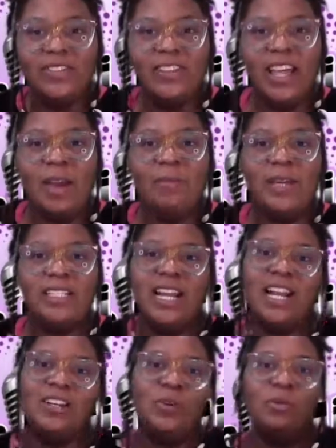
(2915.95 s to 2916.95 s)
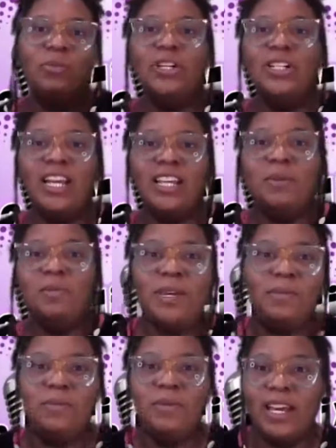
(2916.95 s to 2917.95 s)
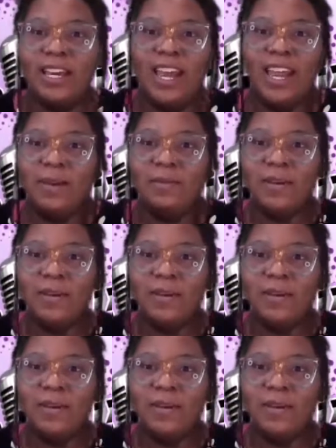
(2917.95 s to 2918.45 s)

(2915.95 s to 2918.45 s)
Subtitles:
that means that I don't appreciate the people that came